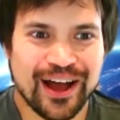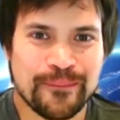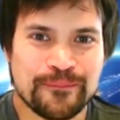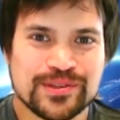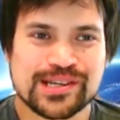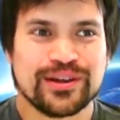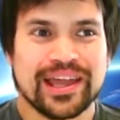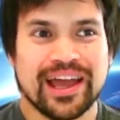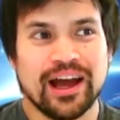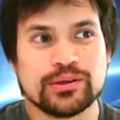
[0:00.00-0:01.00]
um, so
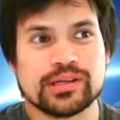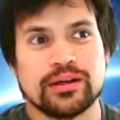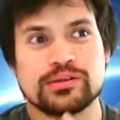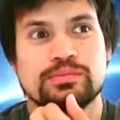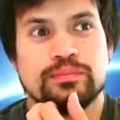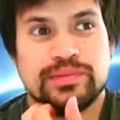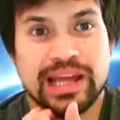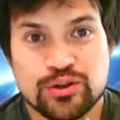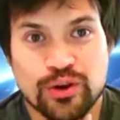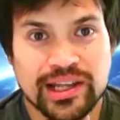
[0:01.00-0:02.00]
yeah, I was I was
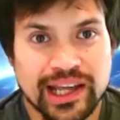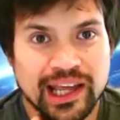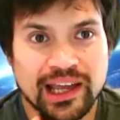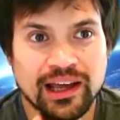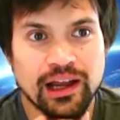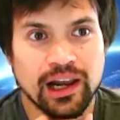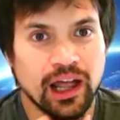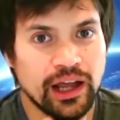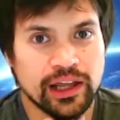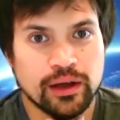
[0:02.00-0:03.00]
day trading
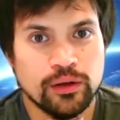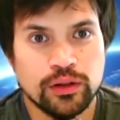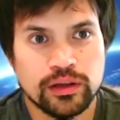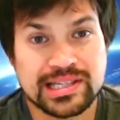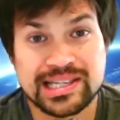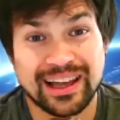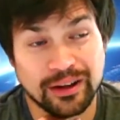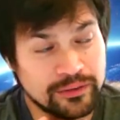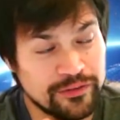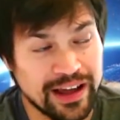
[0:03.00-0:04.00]
like
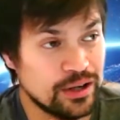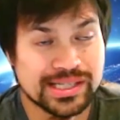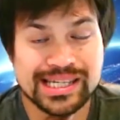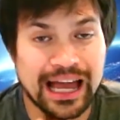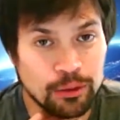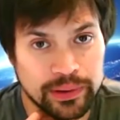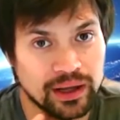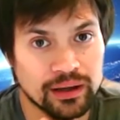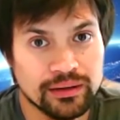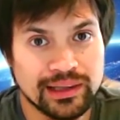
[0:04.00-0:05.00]
in fact I was
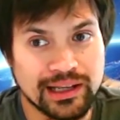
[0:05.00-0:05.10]
scalping.